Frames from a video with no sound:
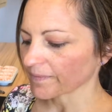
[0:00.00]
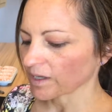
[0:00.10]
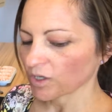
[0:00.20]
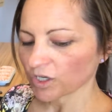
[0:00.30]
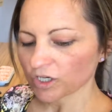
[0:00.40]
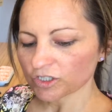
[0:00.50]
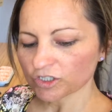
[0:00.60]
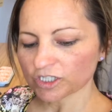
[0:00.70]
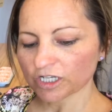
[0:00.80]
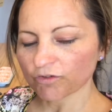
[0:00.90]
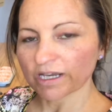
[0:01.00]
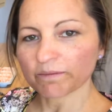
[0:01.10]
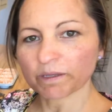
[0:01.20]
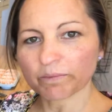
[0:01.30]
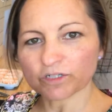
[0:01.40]
you can just cream
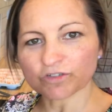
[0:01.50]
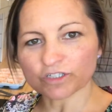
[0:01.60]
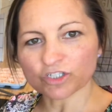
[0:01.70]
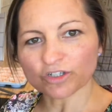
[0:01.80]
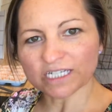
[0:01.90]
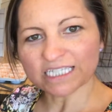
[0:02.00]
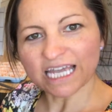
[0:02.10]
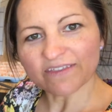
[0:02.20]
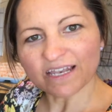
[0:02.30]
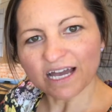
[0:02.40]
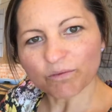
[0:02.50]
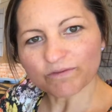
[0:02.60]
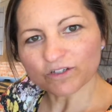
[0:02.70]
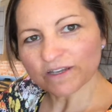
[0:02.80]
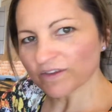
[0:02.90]
the butter and sugar together like we've
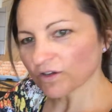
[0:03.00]
done in the